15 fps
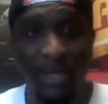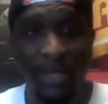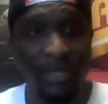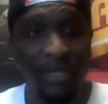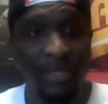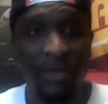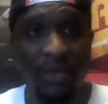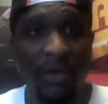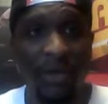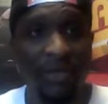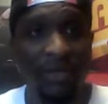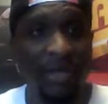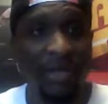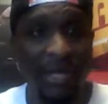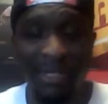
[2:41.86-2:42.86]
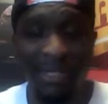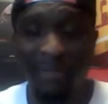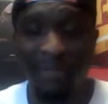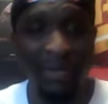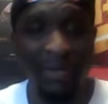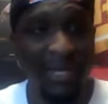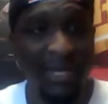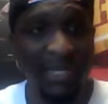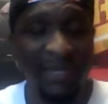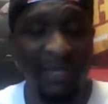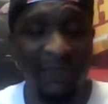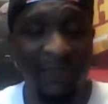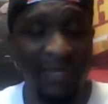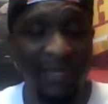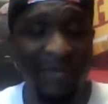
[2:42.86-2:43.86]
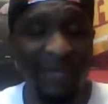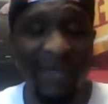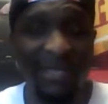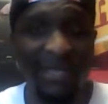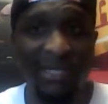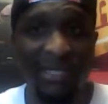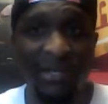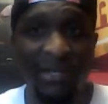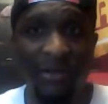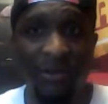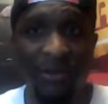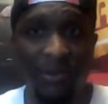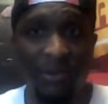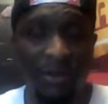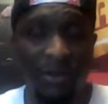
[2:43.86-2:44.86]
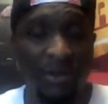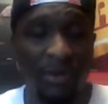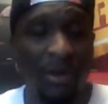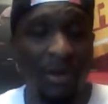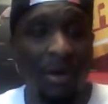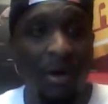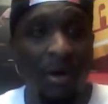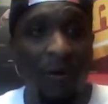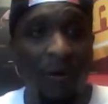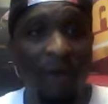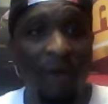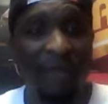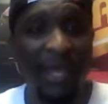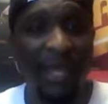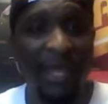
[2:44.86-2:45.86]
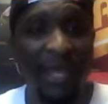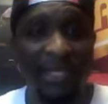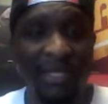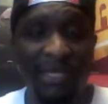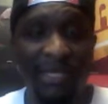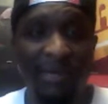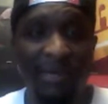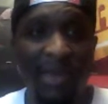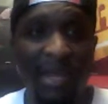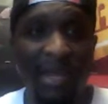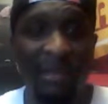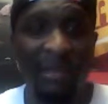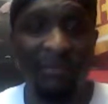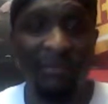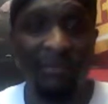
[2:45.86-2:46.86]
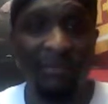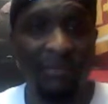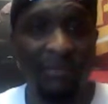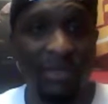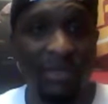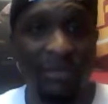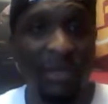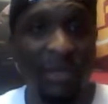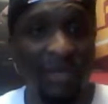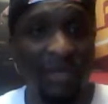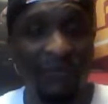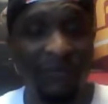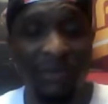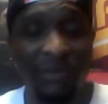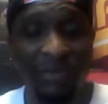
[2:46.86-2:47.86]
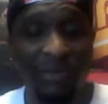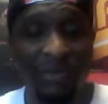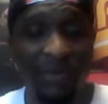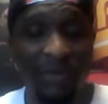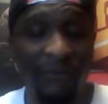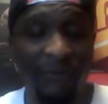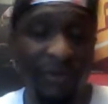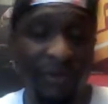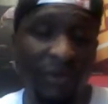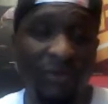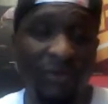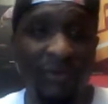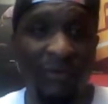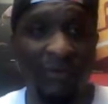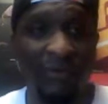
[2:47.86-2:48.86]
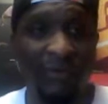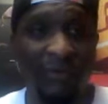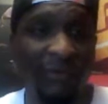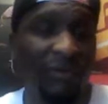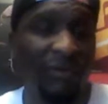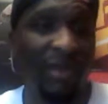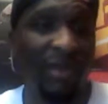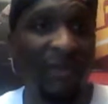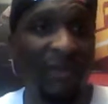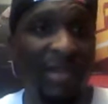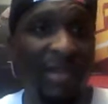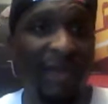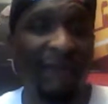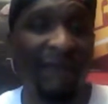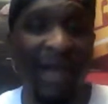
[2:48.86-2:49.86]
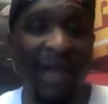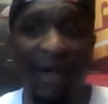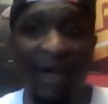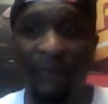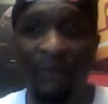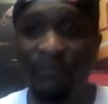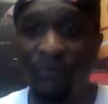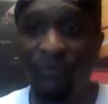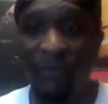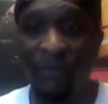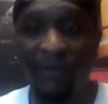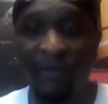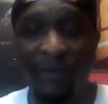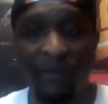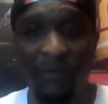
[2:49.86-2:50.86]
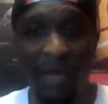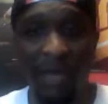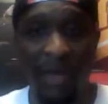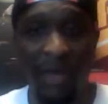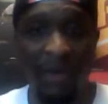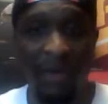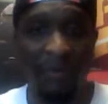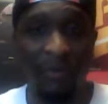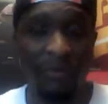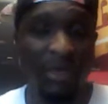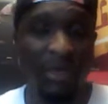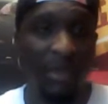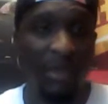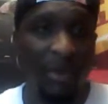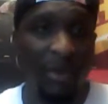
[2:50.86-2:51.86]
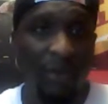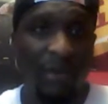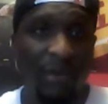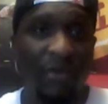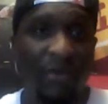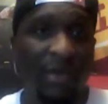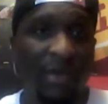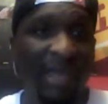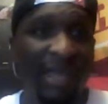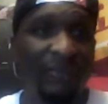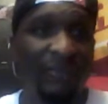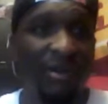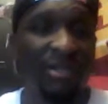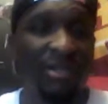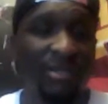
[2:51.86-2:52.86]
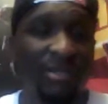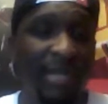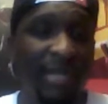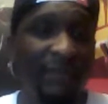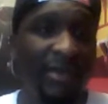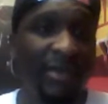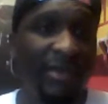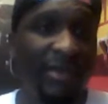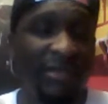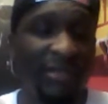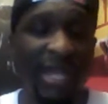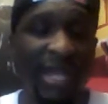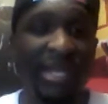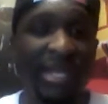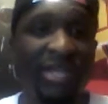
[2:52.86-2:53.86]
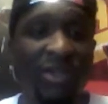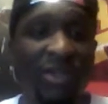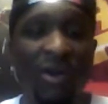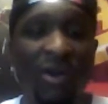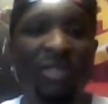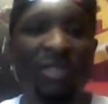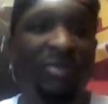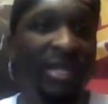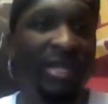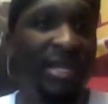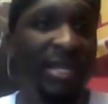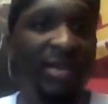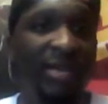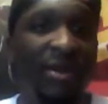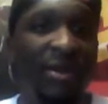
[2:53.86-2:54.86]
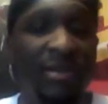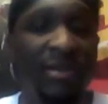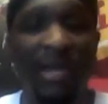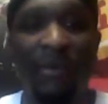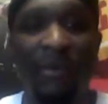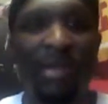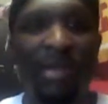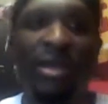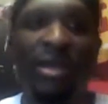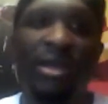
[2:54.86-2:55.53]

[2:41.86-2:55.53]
Still out there hustling, playing defense. Even had to steal off that hand. Still made some good free throws when he went to the free throw line and he got fouled. When I thought Kevin Love should have had that charge, but they didn't call it that way.